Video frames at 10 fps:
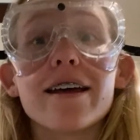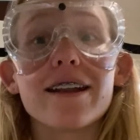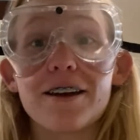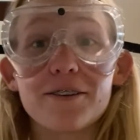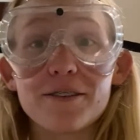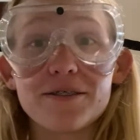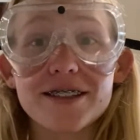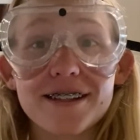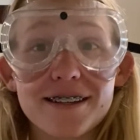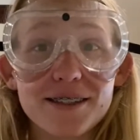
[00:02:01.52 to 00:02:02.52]
Now that we've
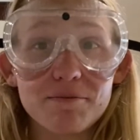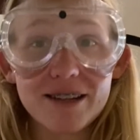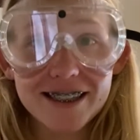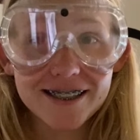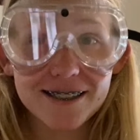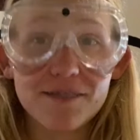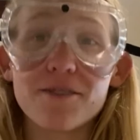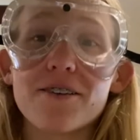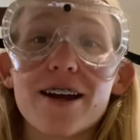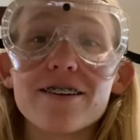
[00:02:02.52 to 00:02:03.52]
discussed the basics of
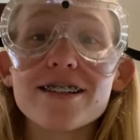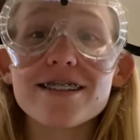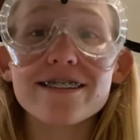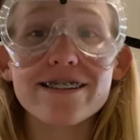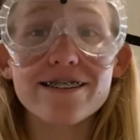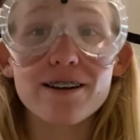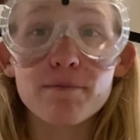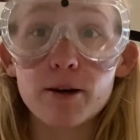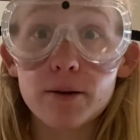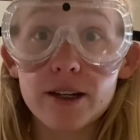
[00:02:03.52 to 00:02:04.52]
the virus, let's talk
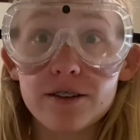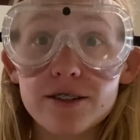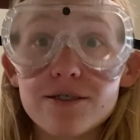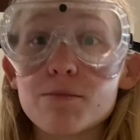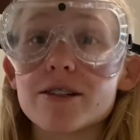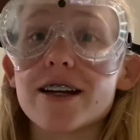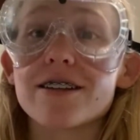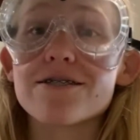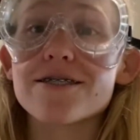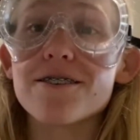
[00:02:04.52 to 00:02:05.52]
about what you can do to
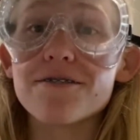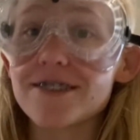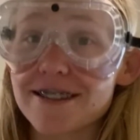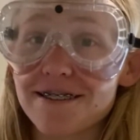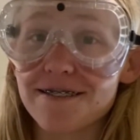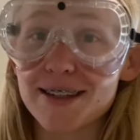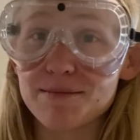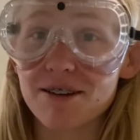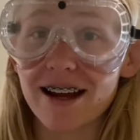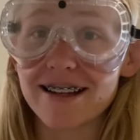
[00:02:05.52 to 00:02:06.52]
protect yourself and slow the
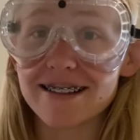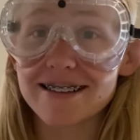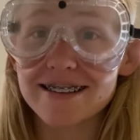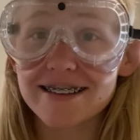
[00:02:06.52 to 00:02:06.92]
spread.